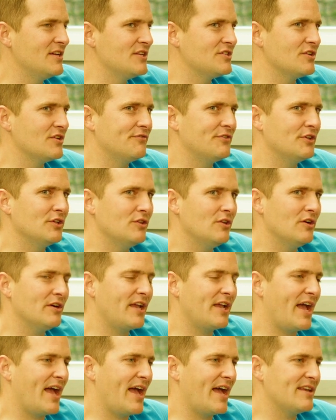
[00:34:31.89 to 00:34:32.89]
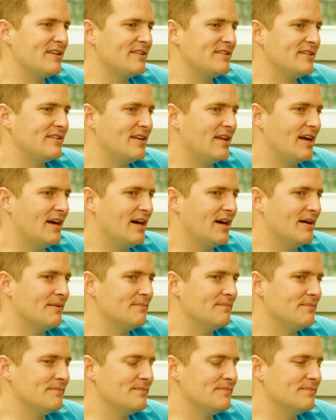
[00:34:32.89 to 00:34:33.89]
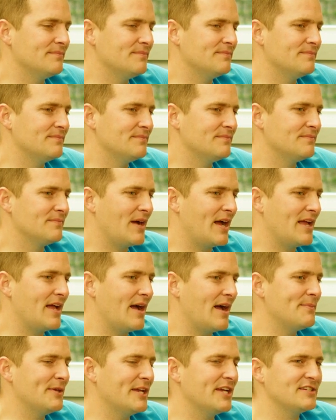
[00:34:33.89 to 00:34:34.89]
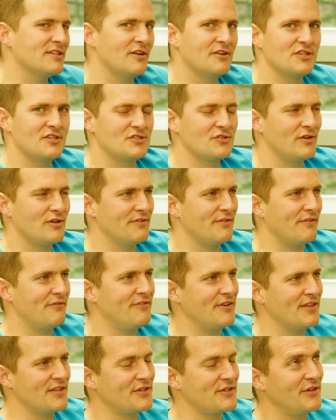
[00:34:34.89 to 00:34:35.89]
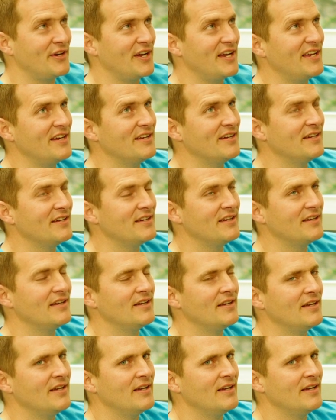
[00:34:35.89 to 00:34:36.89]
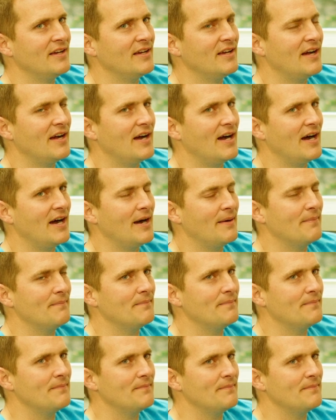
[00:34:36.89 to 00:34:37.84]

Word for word: So if you look at, um, I, I begin telling the story of a fifth grade um,